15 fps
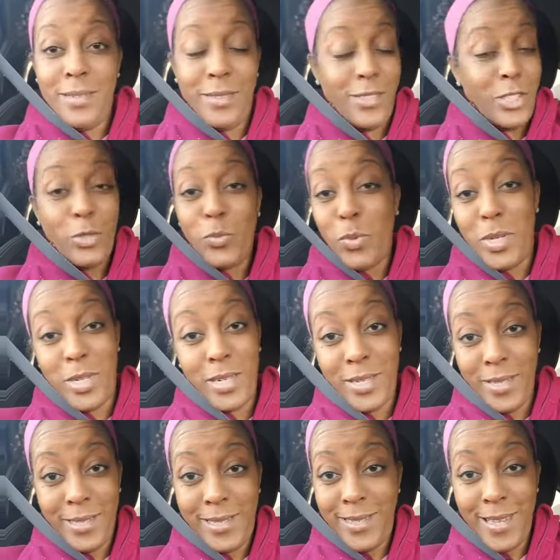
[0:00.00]
Just what it
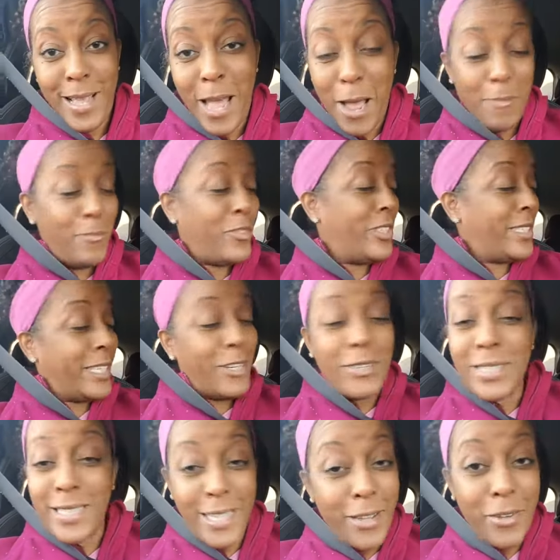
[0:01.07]
is. I'm just here
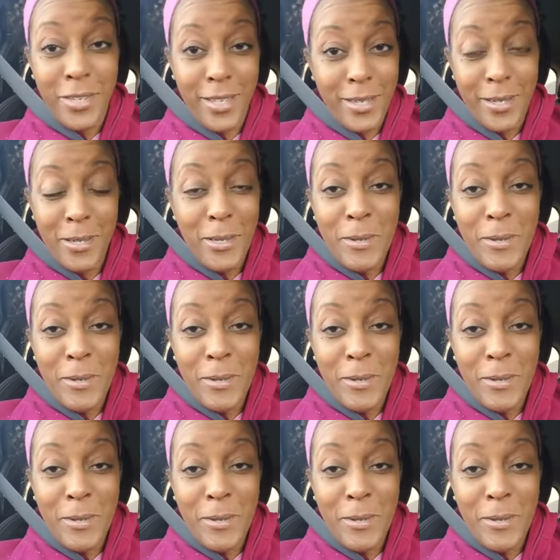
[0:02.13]
to tell you.